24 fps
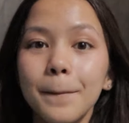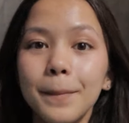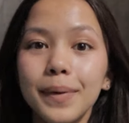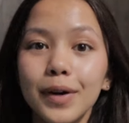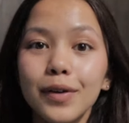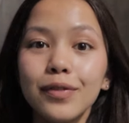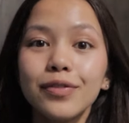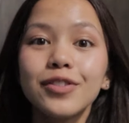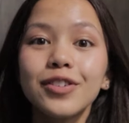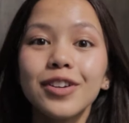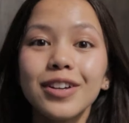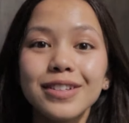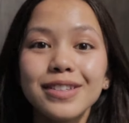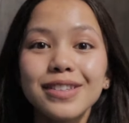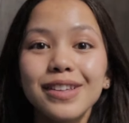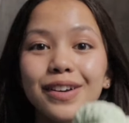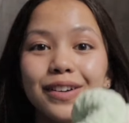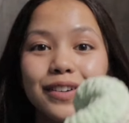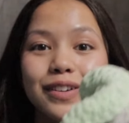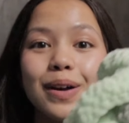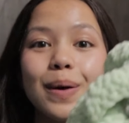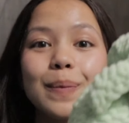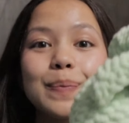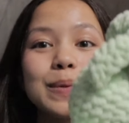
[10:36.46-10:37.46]
Both
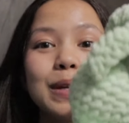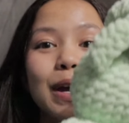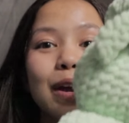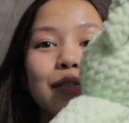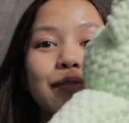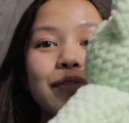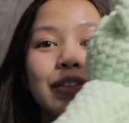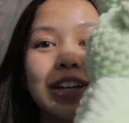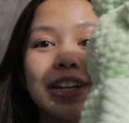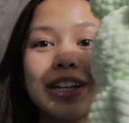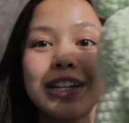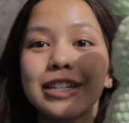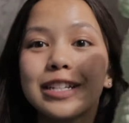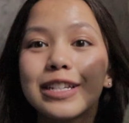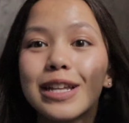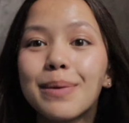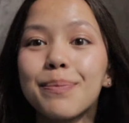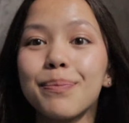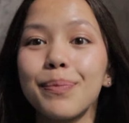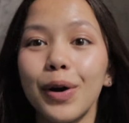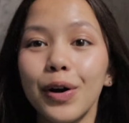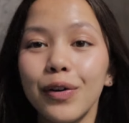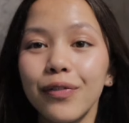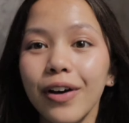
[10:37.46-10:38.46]
Triceratops are finished. They
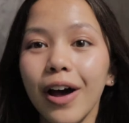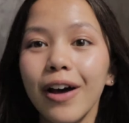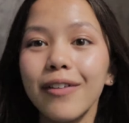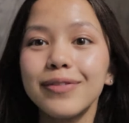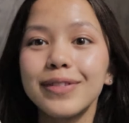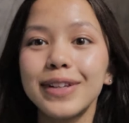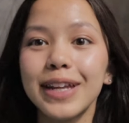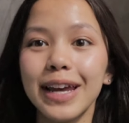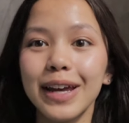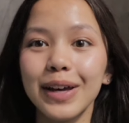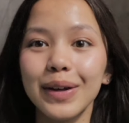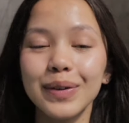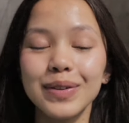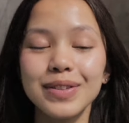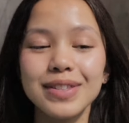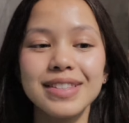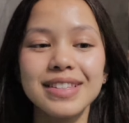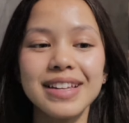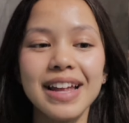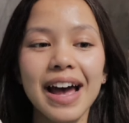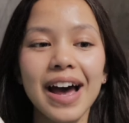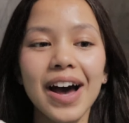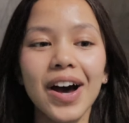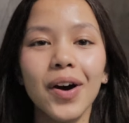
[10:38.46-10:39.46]
both have tails
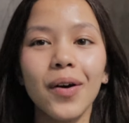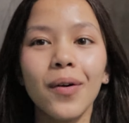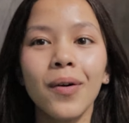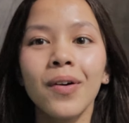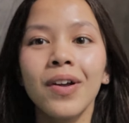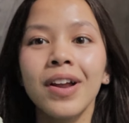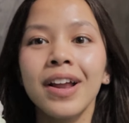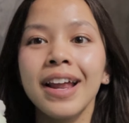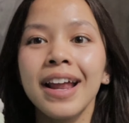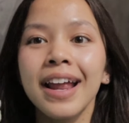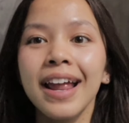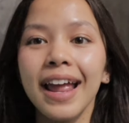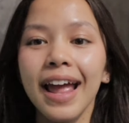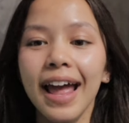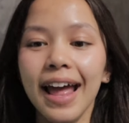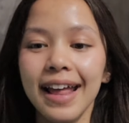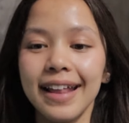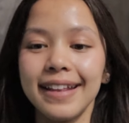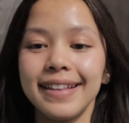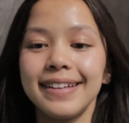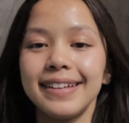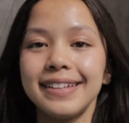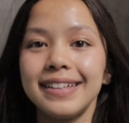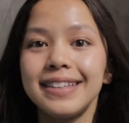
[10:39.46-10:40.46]
now.
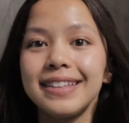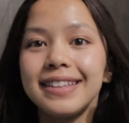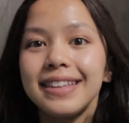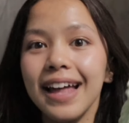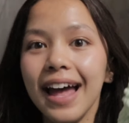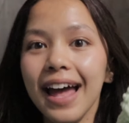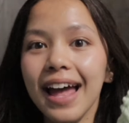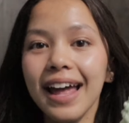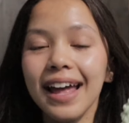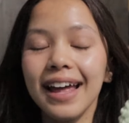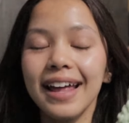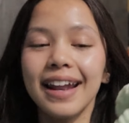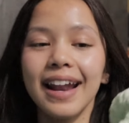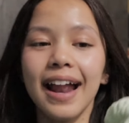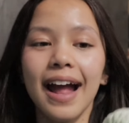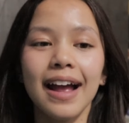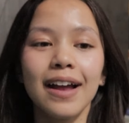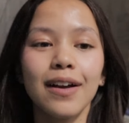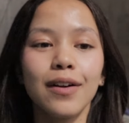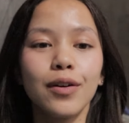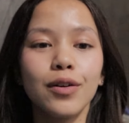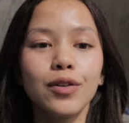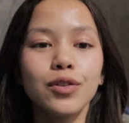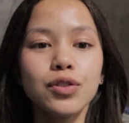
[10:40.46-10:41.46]
And then
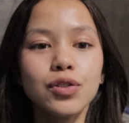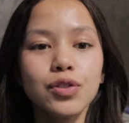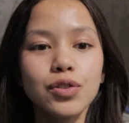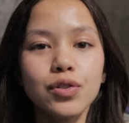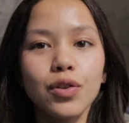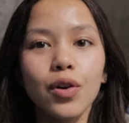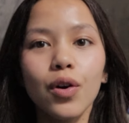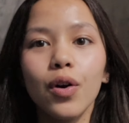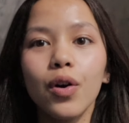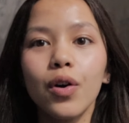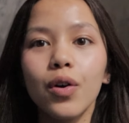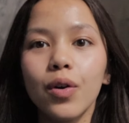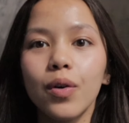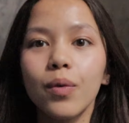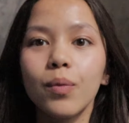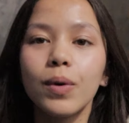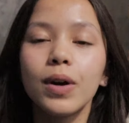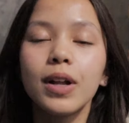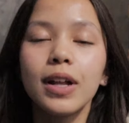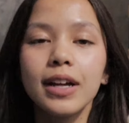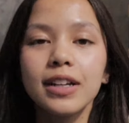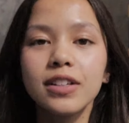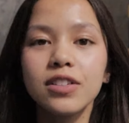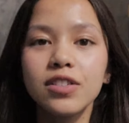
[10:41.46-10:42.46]
I also,
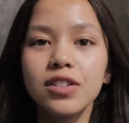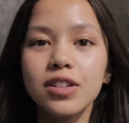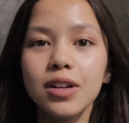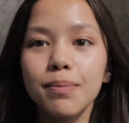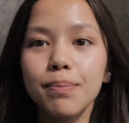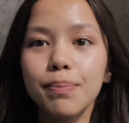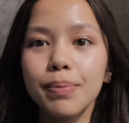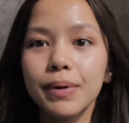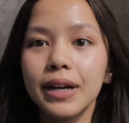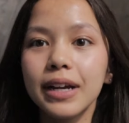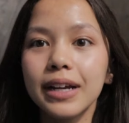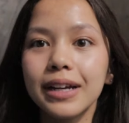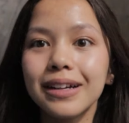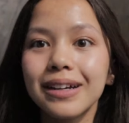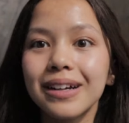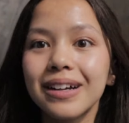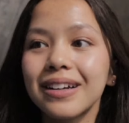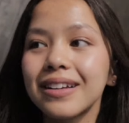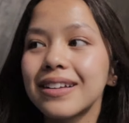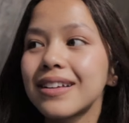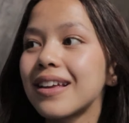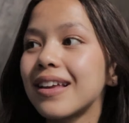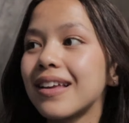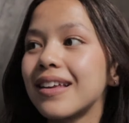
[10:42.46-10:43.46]
well, I took a break
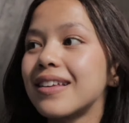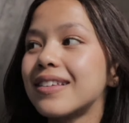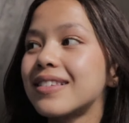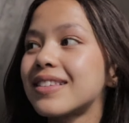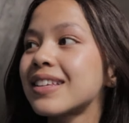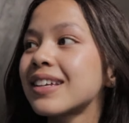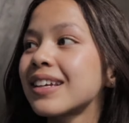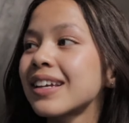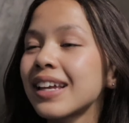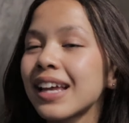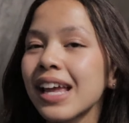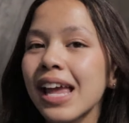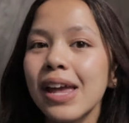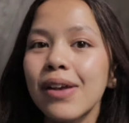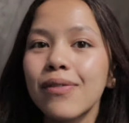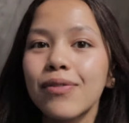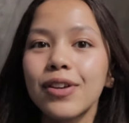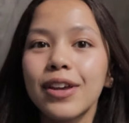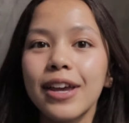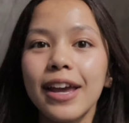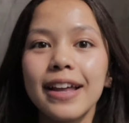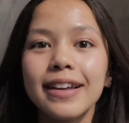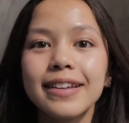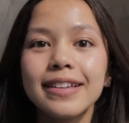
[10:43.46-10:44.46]
because if
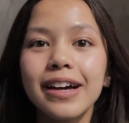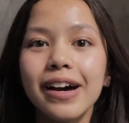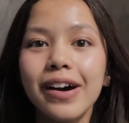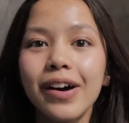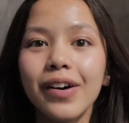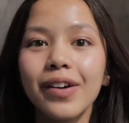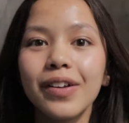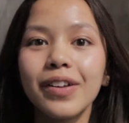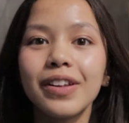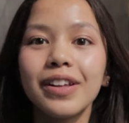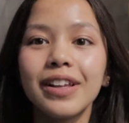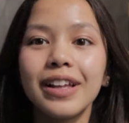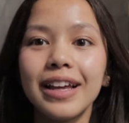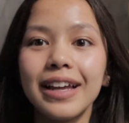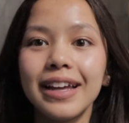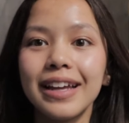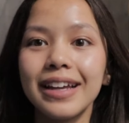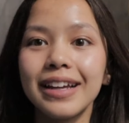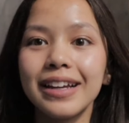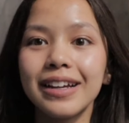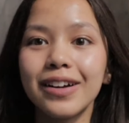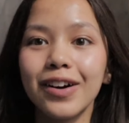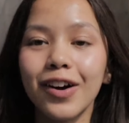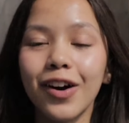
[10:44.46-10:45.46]
you can't tell,
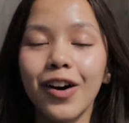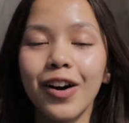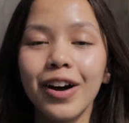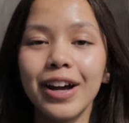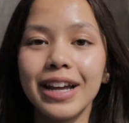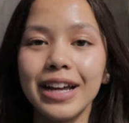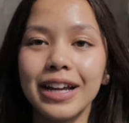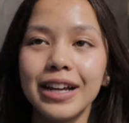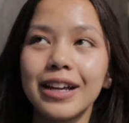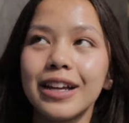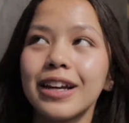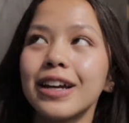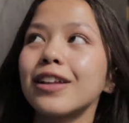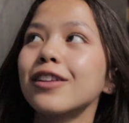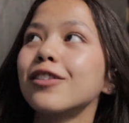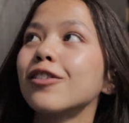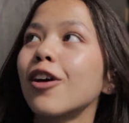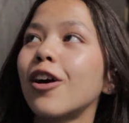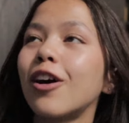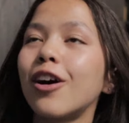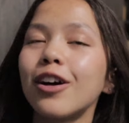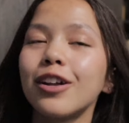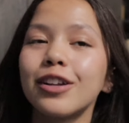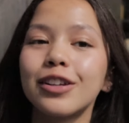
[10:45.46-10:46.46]
it got a
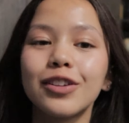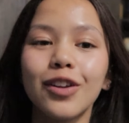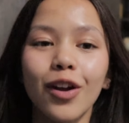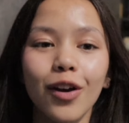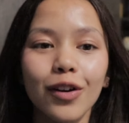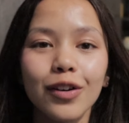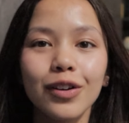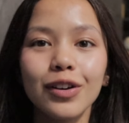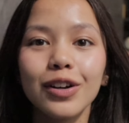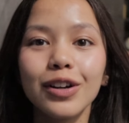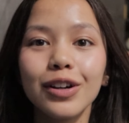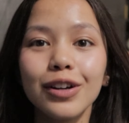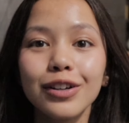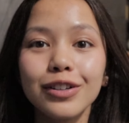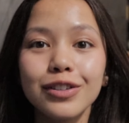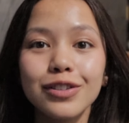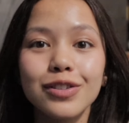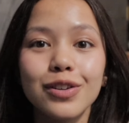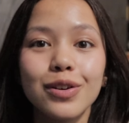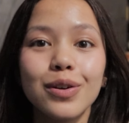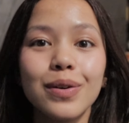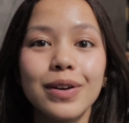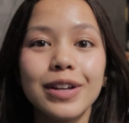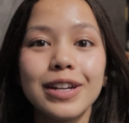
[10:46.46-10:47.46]
lot darker.
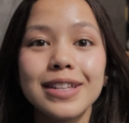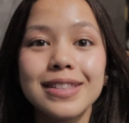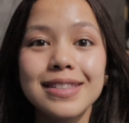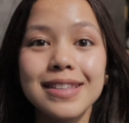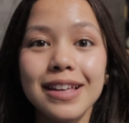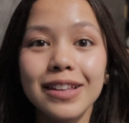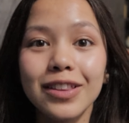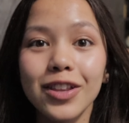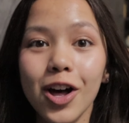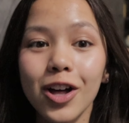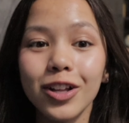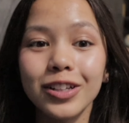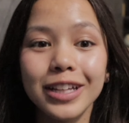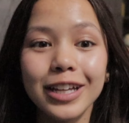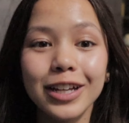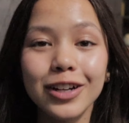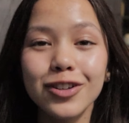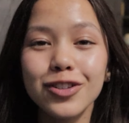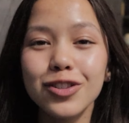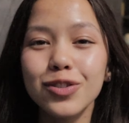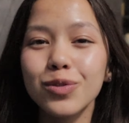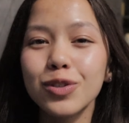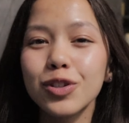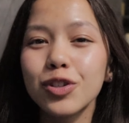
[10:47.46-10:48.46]
So it is a lot
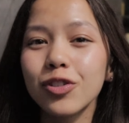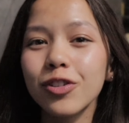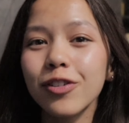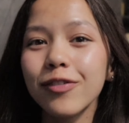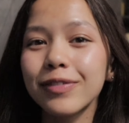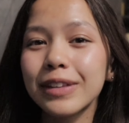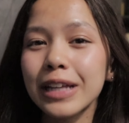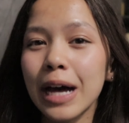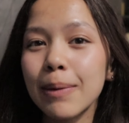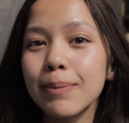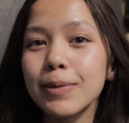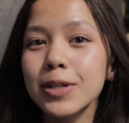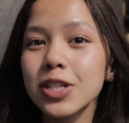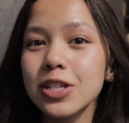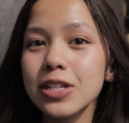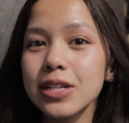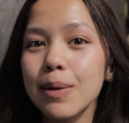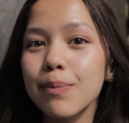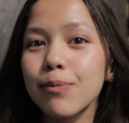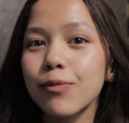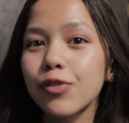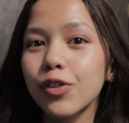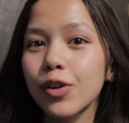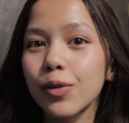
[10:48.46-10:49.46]
later. So we don't have that much
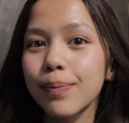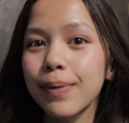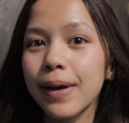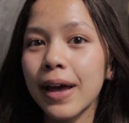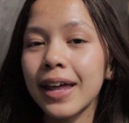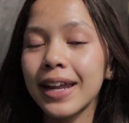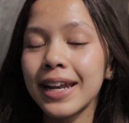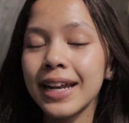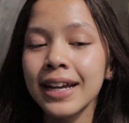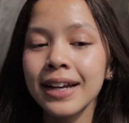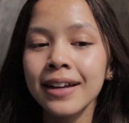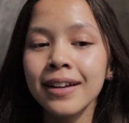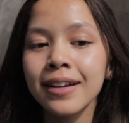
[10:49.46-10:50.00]
time before bed.